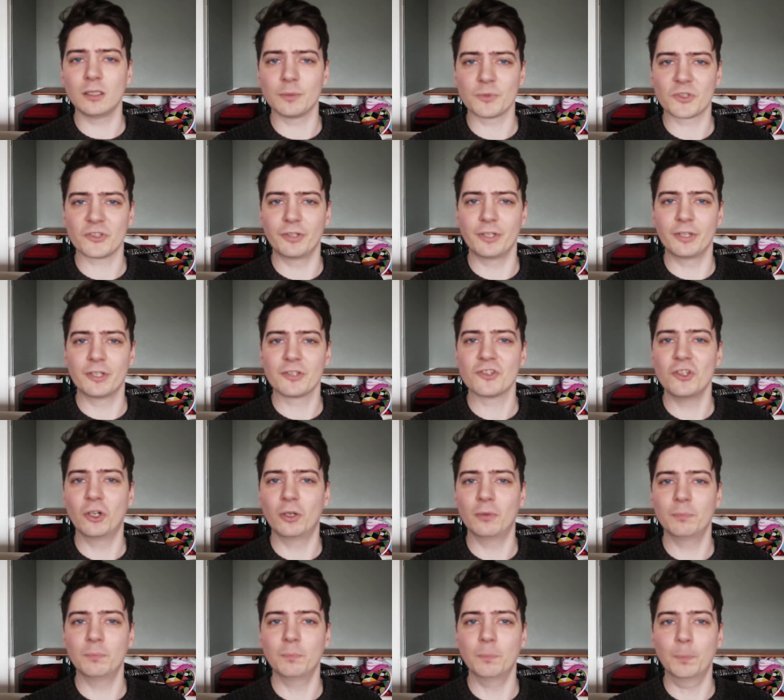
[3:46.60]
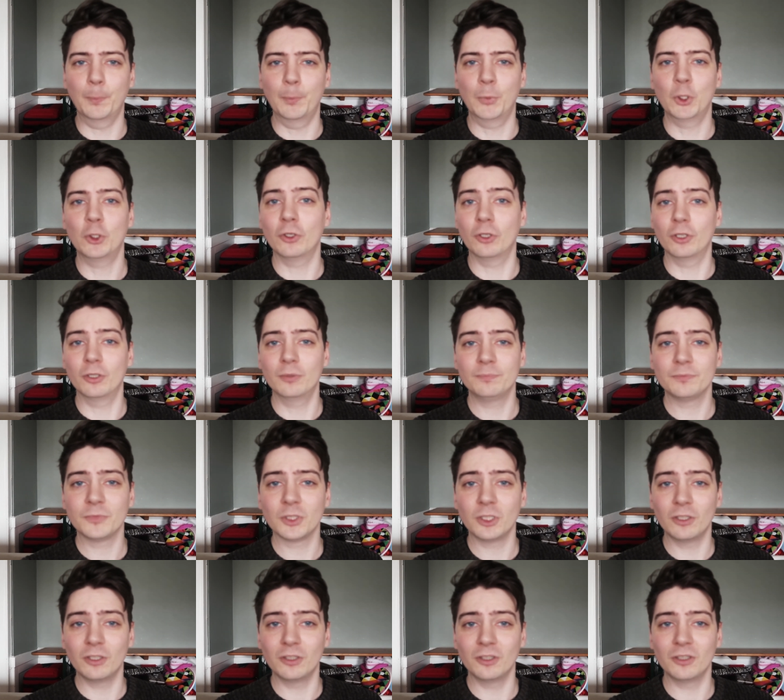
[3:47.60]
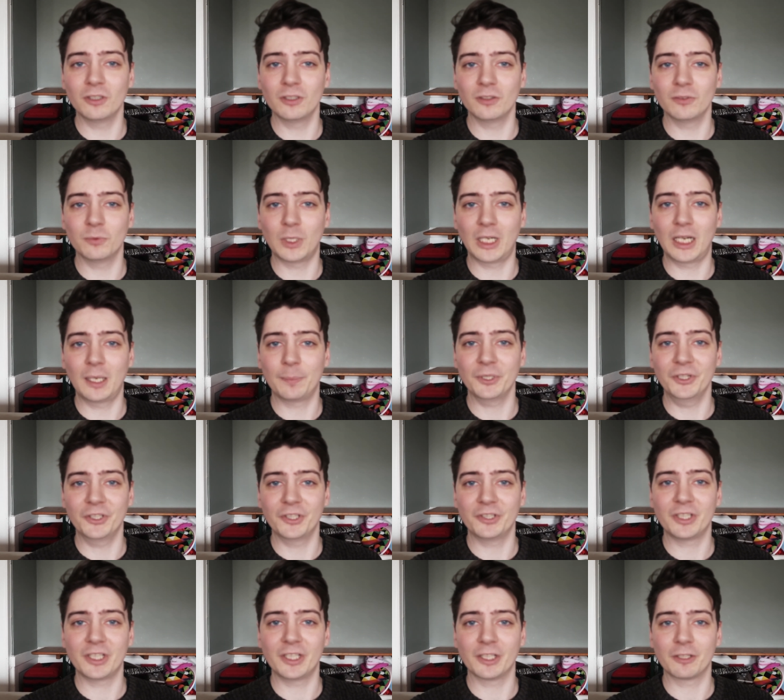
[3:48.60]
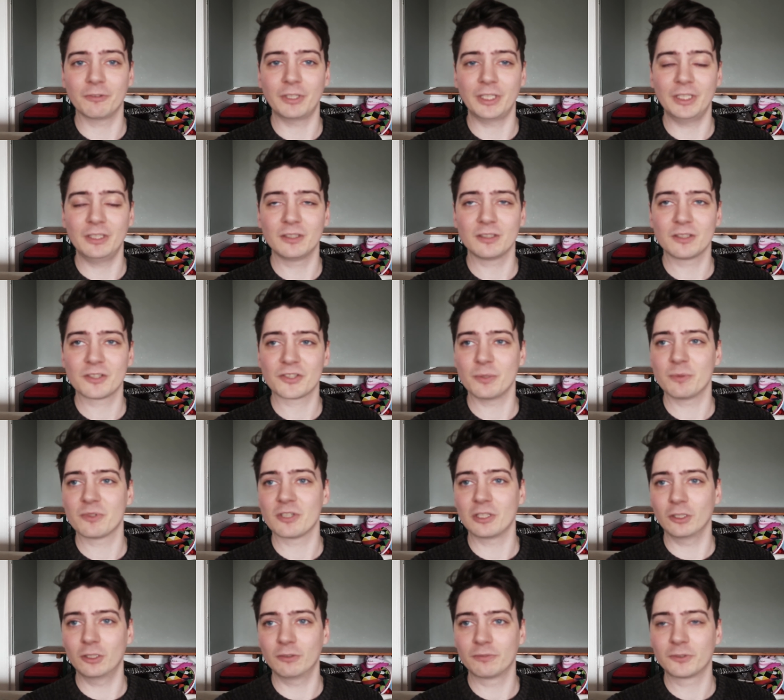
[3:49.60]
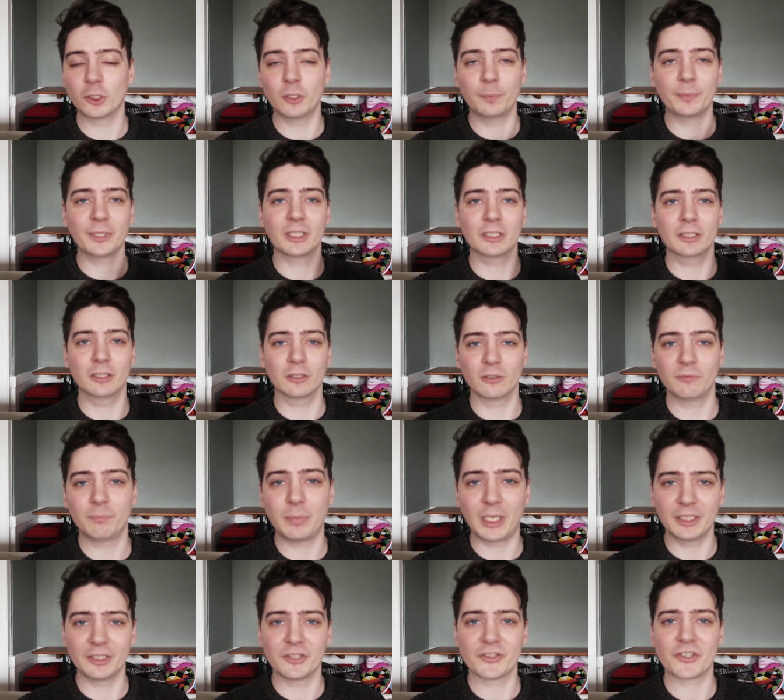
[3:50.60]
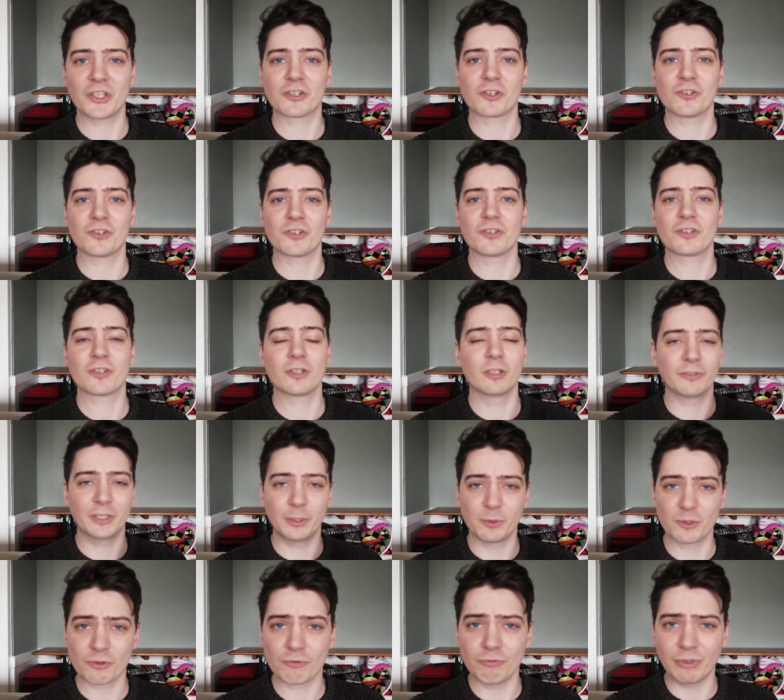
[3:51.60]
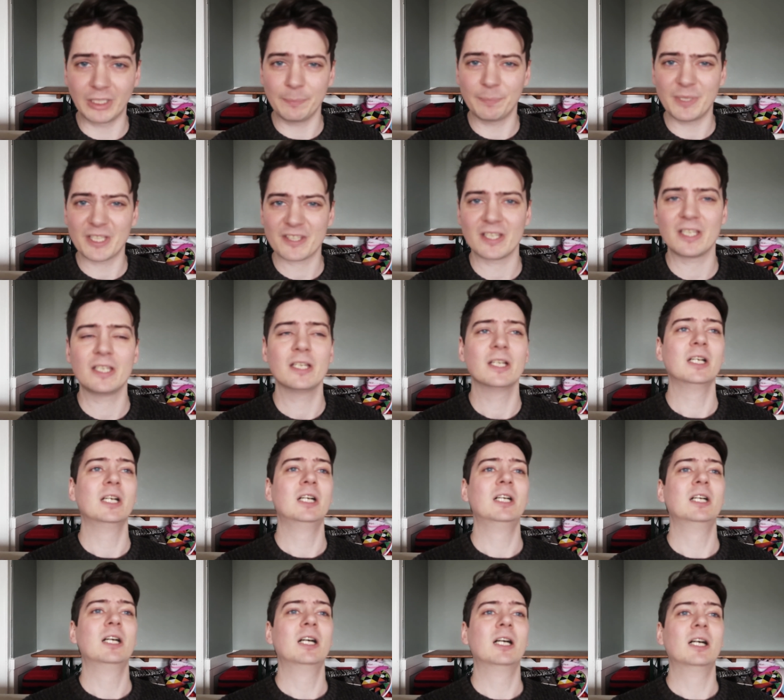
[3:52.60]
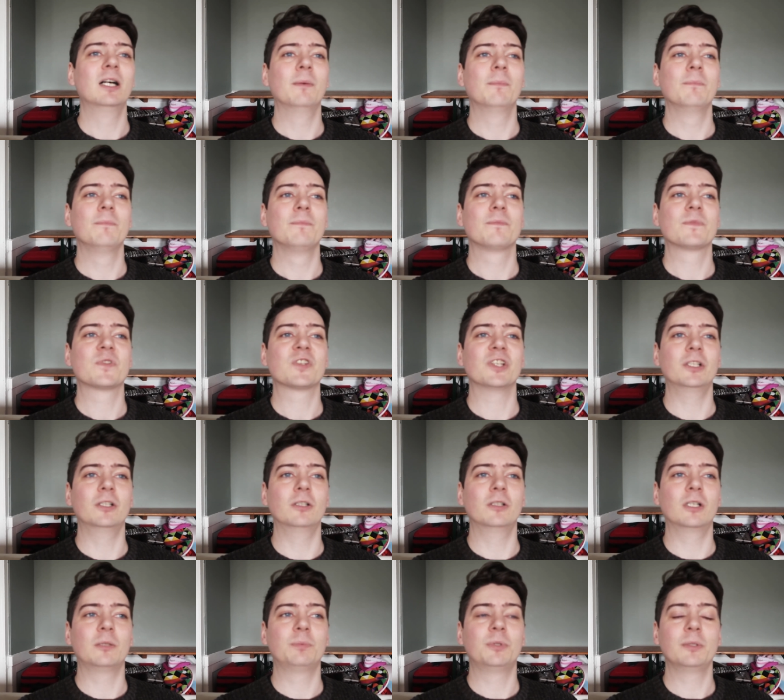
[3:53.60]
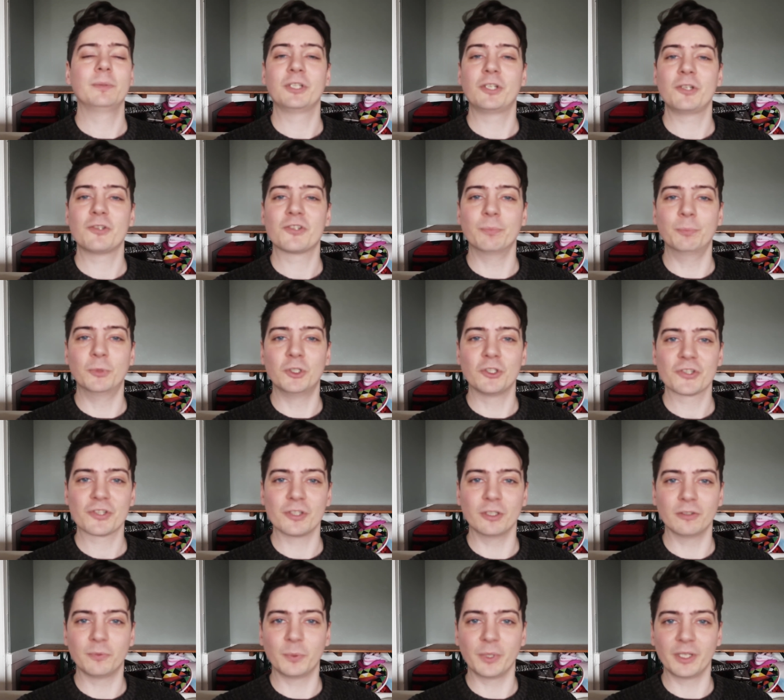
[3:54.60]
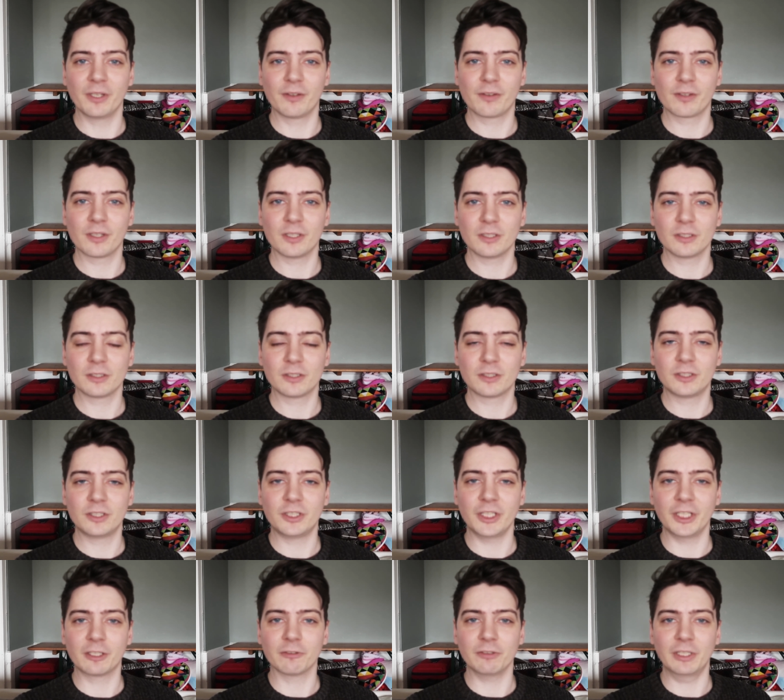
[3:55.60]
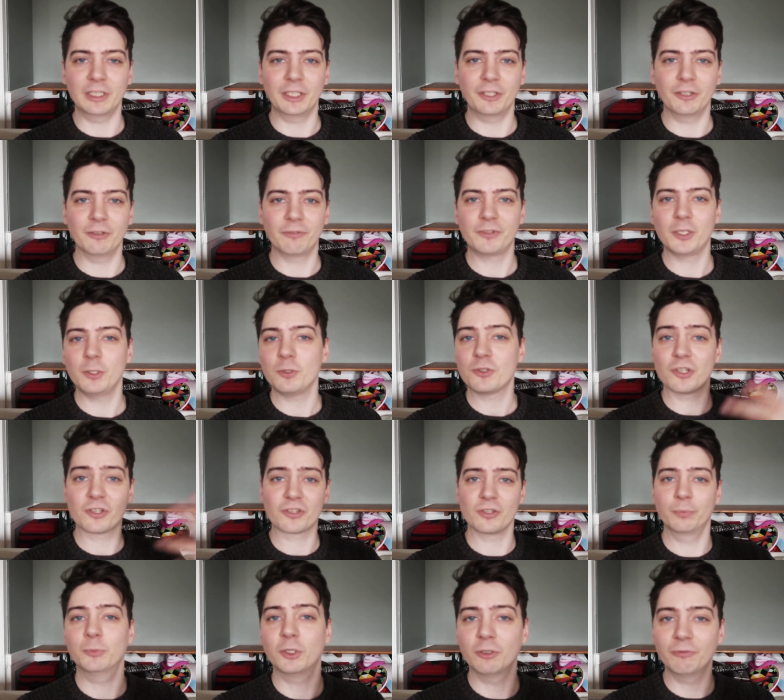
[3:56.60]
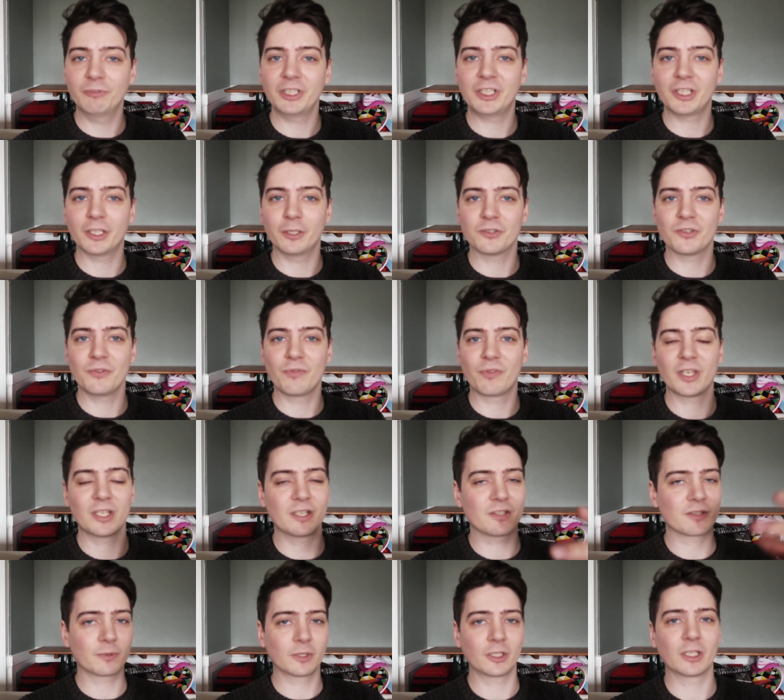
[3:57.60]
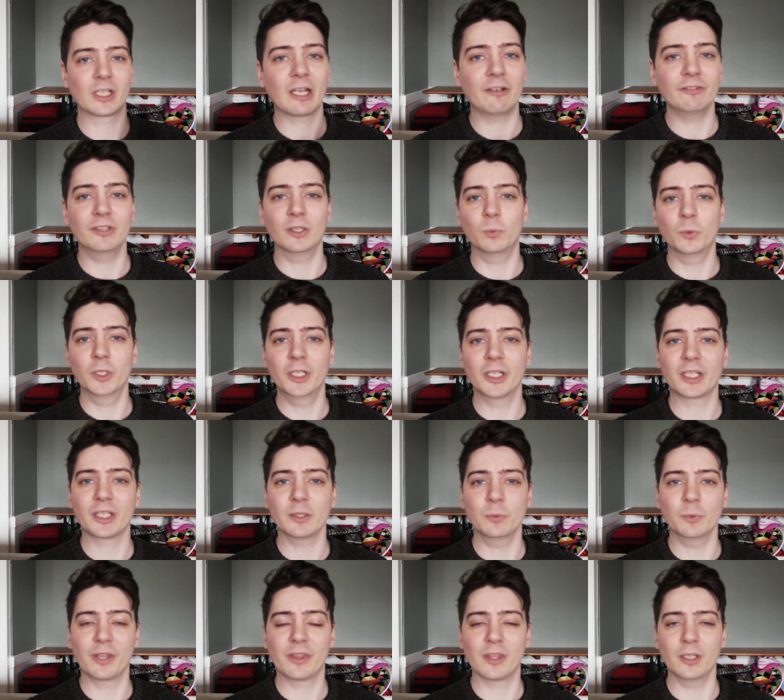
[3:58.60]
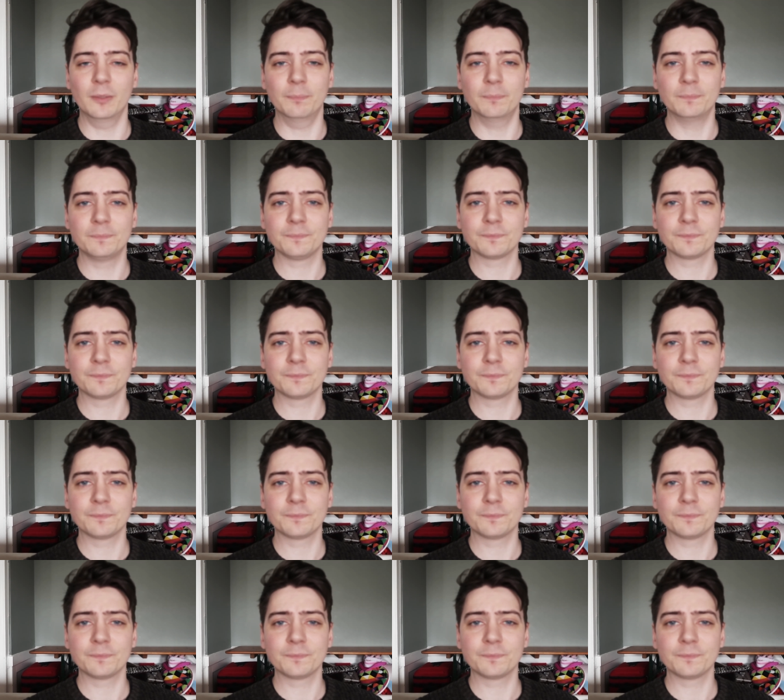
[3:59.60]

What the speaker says: sorry there's not more of what happened at Deer Green, because it was a lot of cupping and a lot of buying decisions and stuff. It was just really busy. So I'll probably do some more stuff with Deer Green in the future, some more videos and things. I'm going to carry on working with them